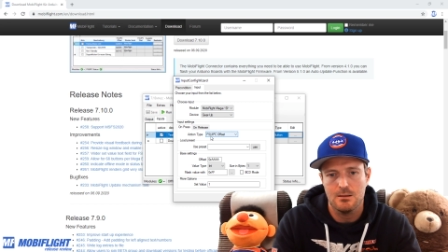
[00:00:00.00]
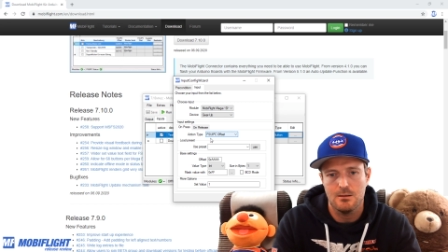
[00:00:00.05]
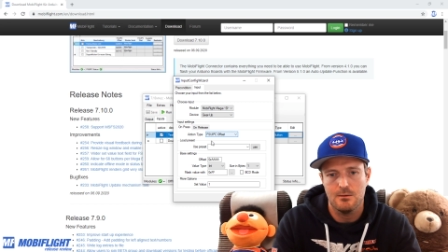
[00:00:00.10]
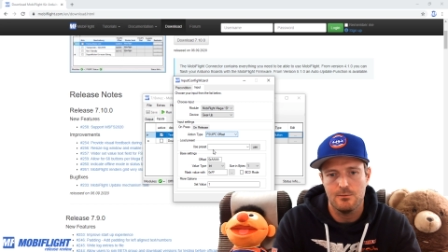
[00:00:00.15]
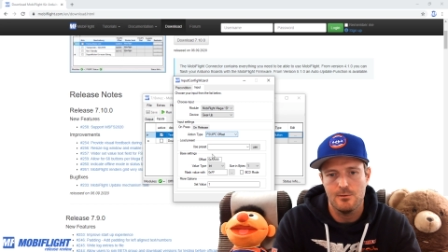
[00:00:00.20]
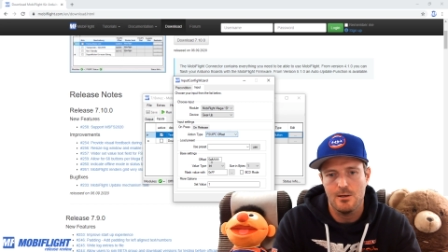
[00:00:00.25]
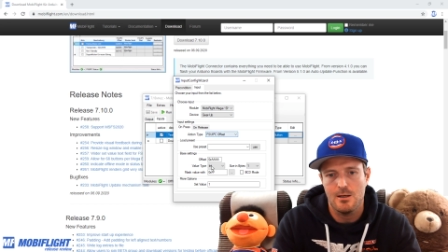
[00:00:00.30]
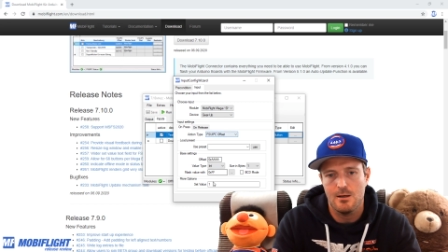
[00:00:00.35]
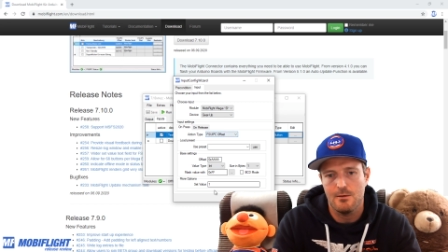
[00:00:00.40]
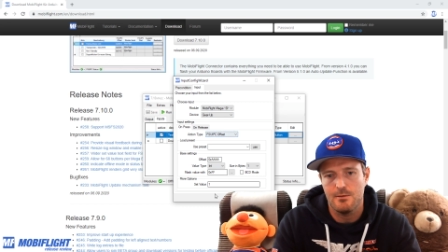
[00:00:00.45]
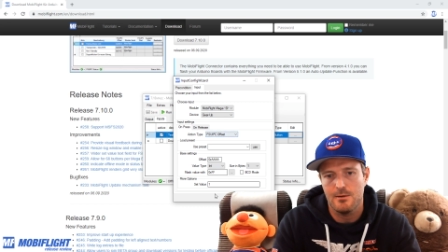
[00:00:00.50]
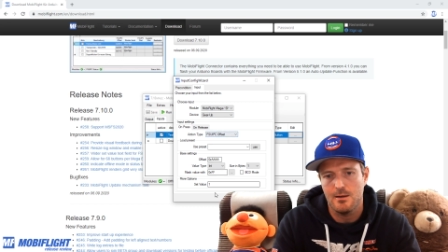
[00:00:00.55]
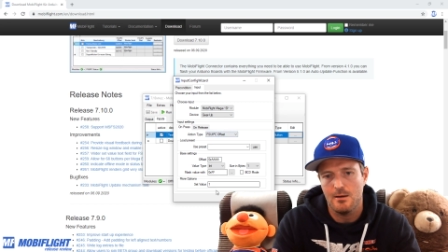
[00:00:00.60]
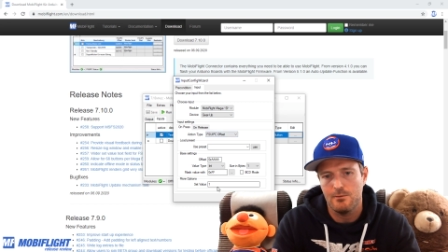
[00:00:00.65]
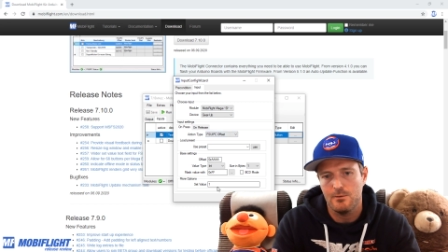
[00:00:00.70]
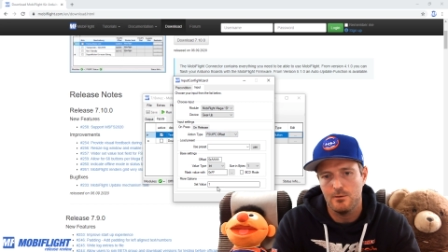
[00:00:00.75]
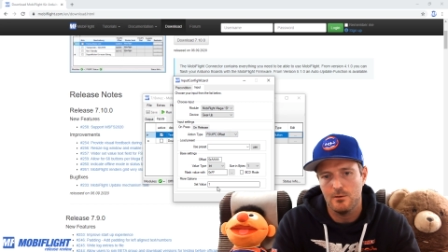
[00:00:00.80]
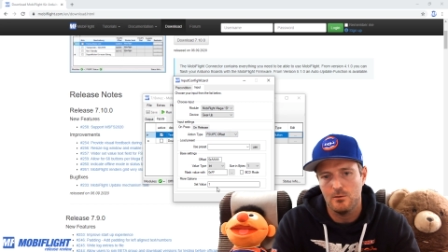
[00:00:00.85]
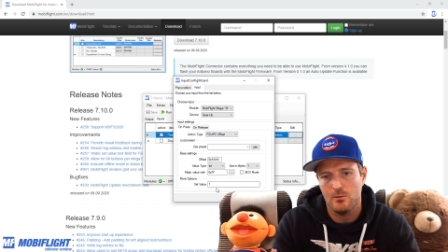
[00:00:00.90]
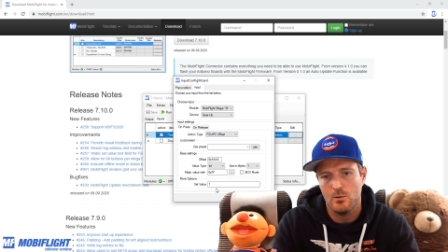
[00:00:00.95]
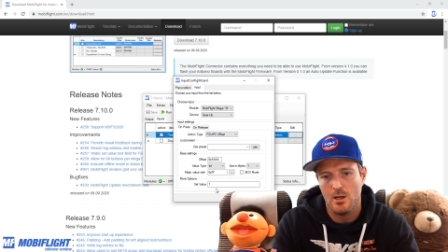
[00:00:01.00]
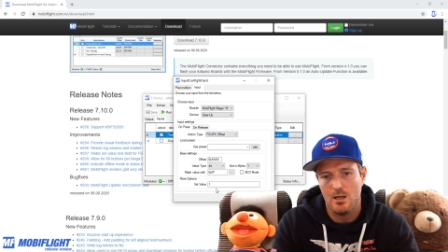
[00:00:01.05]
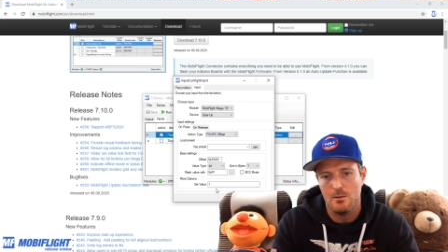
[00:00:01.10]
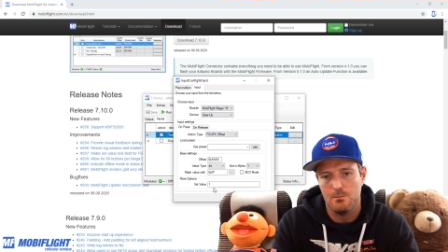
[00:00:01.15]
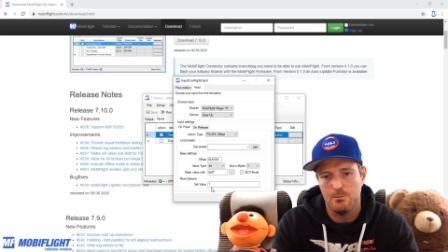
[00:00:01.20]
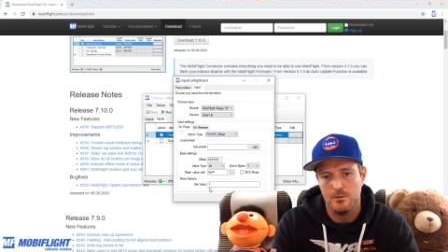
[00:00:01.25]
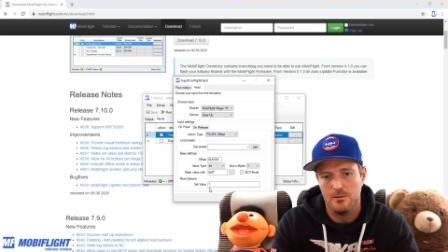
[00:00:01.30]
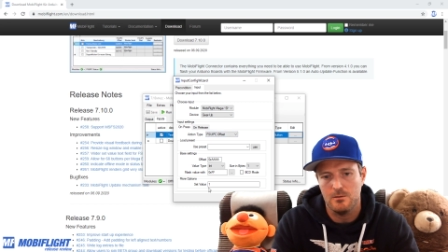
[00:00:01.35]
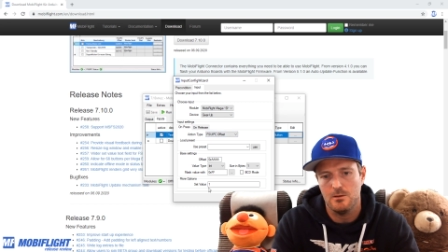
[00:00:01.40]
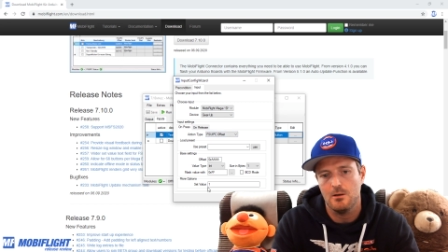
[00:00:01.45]
if you have an
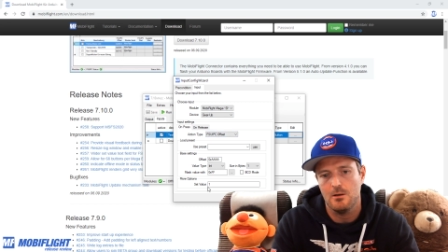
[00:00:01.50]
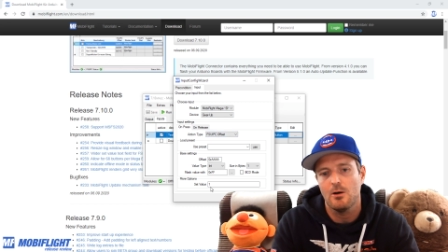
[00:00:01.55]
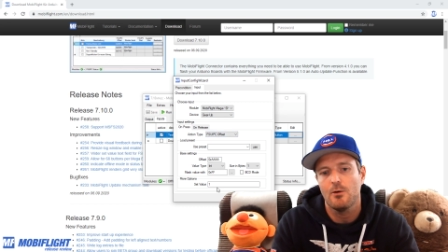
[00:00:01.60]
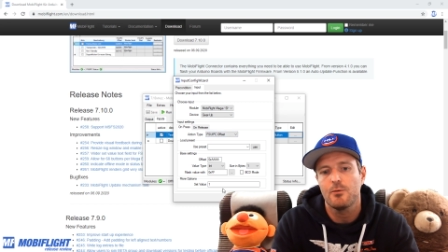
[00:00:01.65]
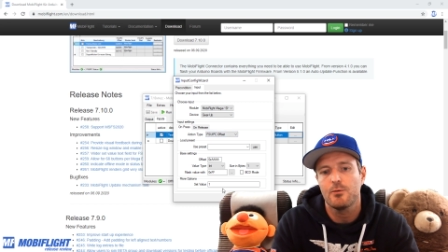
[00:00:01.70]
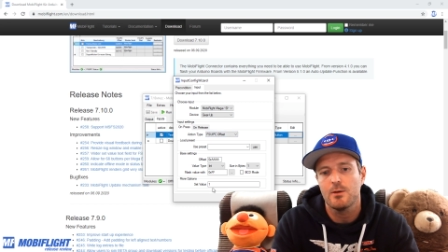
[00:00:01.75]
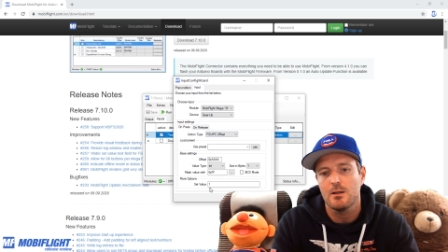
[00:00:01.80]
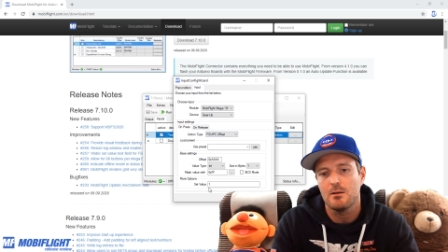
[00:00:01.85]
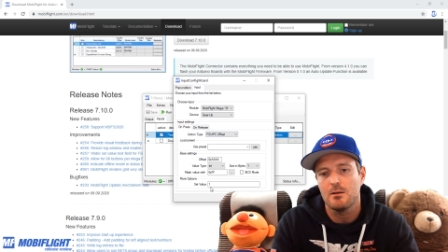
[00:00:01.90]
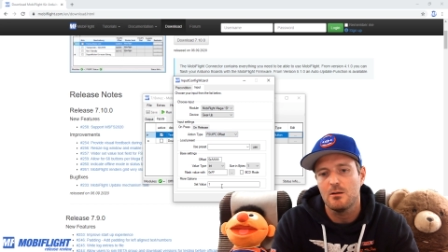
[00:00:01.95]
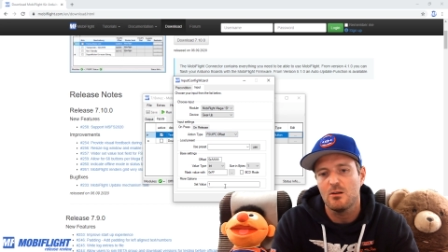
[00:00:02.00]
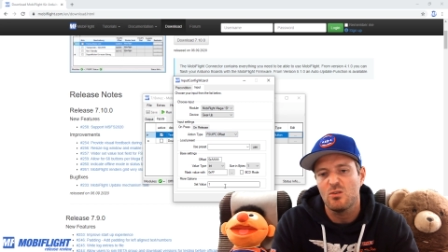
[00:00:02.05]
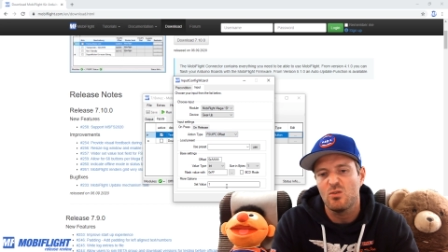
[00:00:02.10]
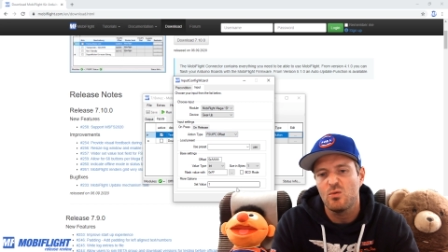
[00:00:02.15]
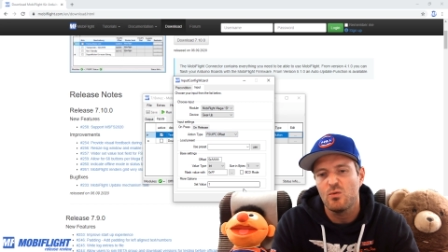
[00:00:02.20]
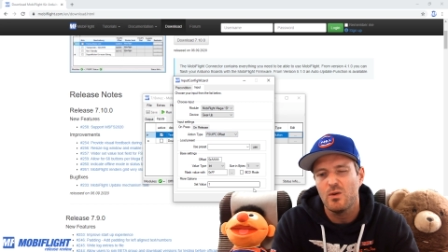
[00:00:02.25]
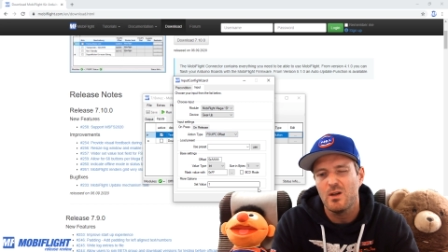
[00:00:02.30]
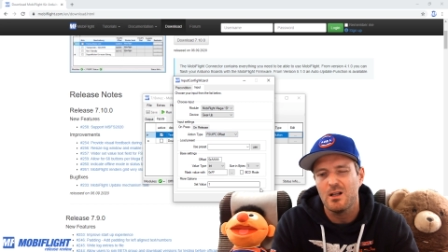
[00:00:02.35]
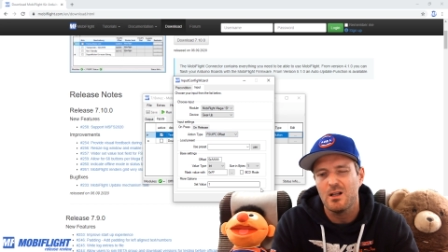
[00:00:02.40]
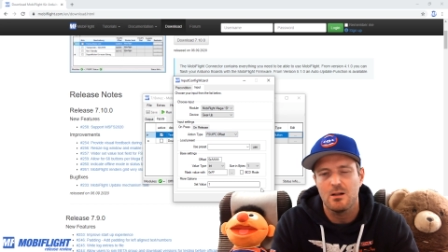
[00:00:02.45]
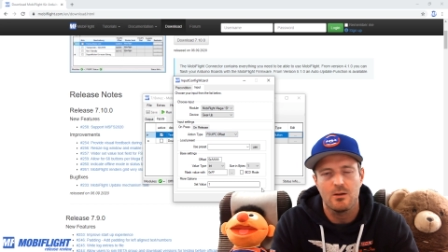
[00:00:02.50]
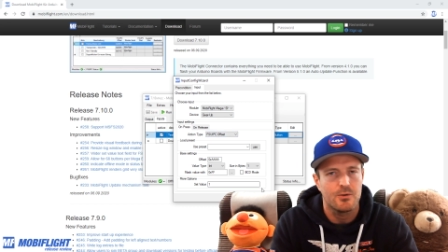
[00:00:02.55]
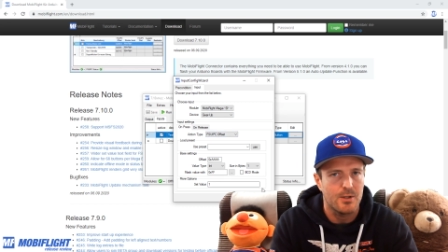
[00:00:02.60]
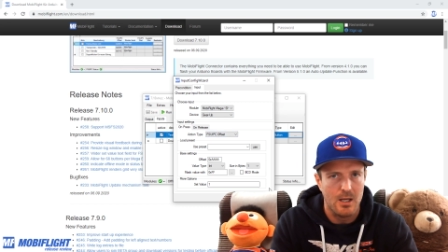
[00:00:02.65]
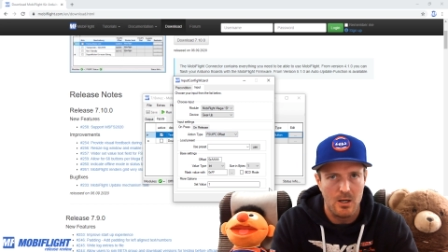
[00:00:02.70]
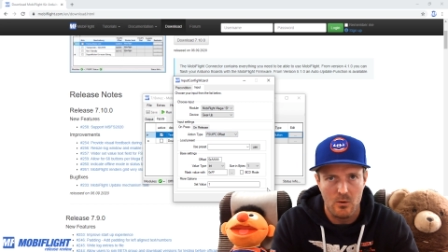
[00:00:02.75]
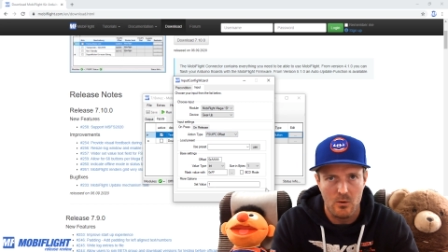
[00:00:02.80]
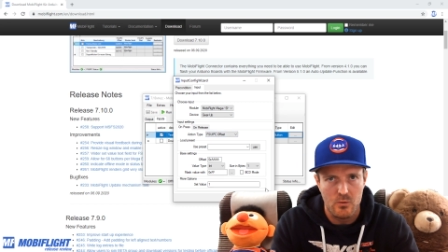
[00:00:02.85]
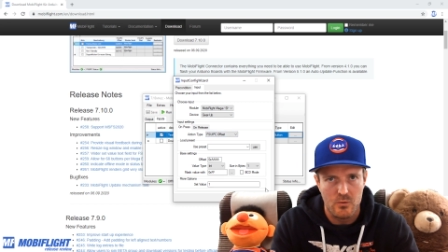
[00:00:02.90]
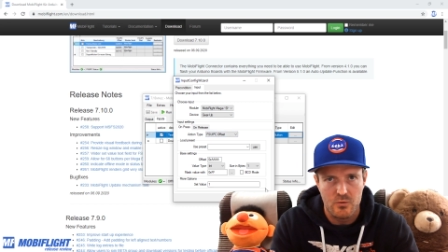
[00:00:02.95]
FSUIPC offset, this field
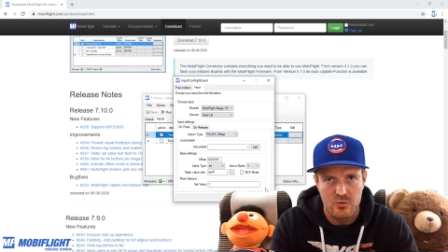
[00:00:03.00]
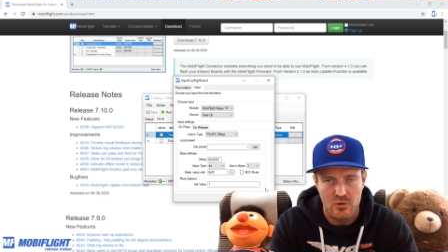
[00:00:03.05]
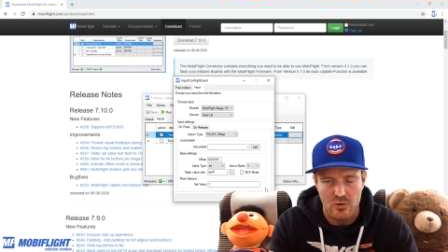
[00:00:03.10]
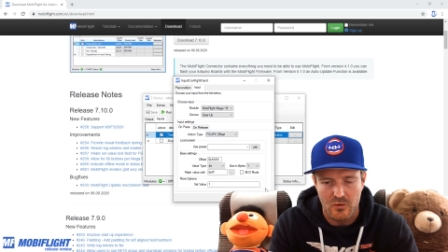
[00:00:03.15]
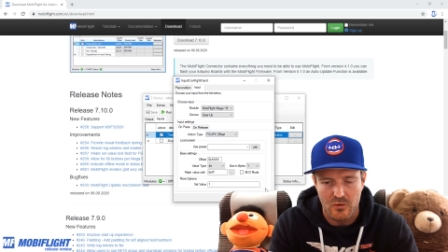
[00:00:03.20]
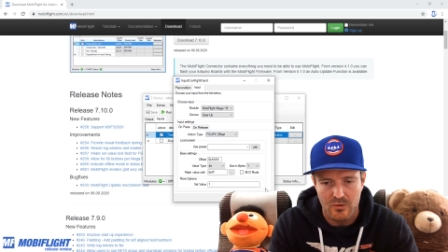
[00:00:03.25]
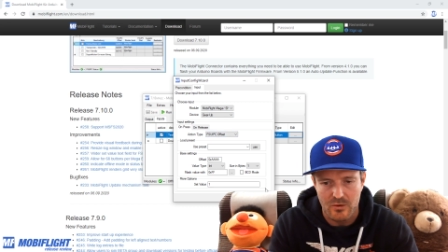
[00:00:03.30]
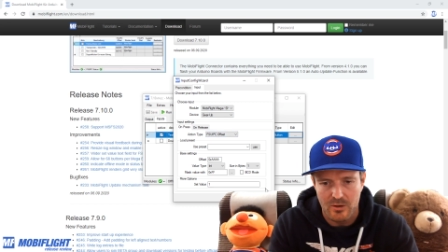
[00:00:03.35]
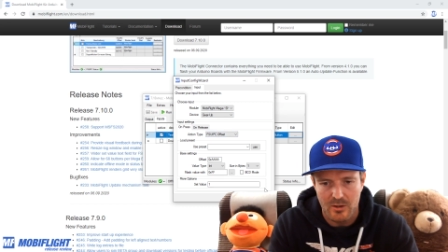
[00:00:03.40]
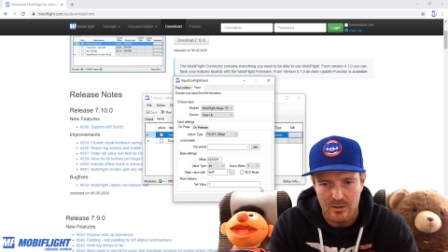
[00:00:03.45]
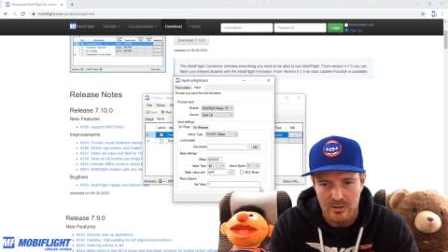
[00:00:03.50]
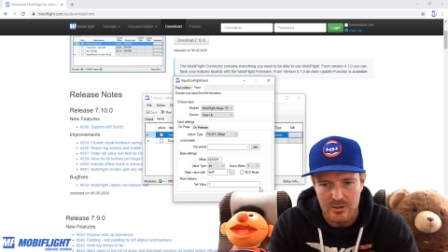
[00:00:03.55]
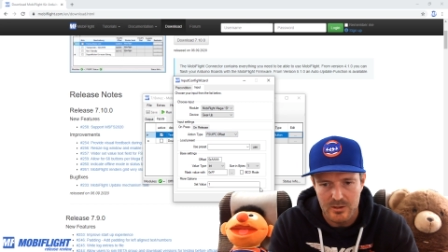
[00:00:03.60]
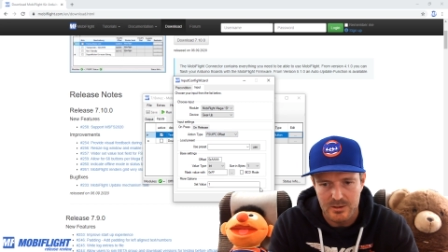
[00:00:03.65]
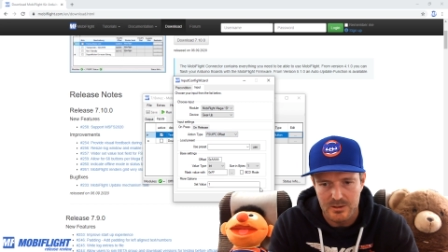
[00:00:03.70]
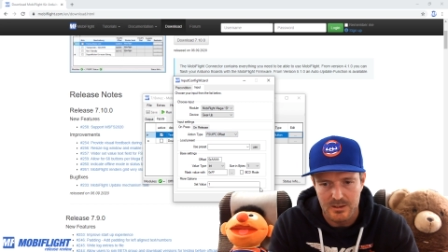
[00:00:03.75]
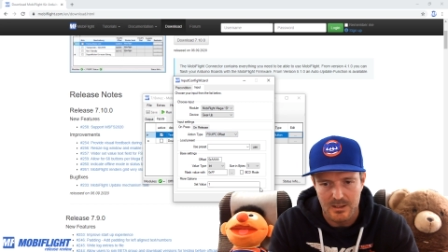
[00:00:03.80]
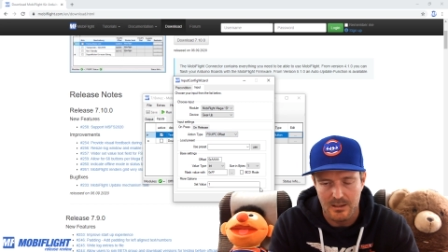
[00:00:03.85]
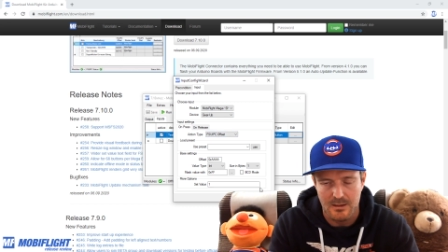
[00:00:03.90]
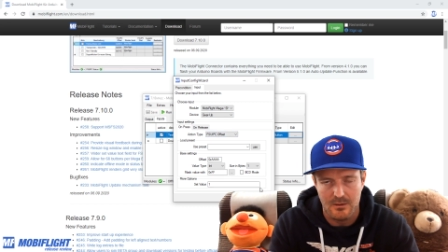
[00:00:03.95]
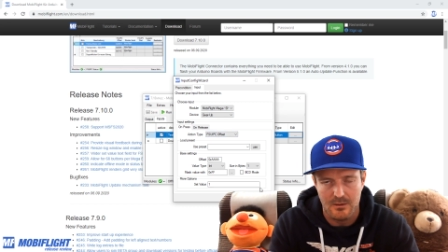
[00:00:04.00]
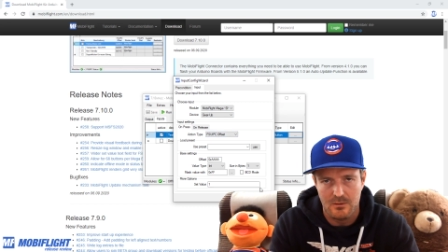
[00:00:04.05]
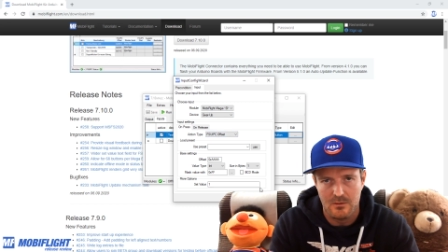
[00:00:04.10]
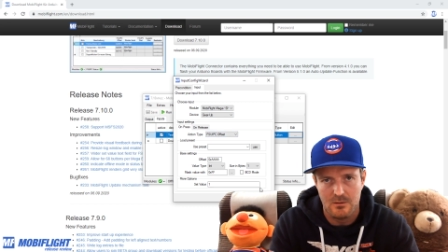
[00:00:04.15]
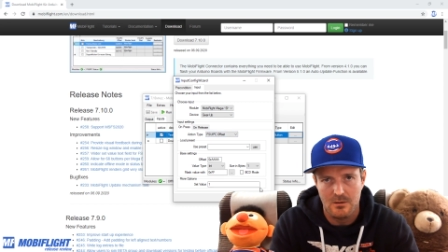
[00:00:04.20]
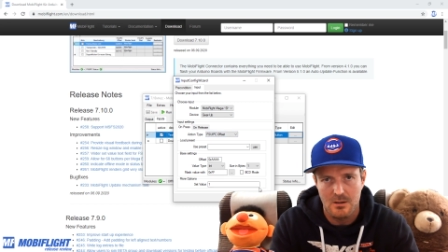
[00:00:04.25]
now is just larger than it,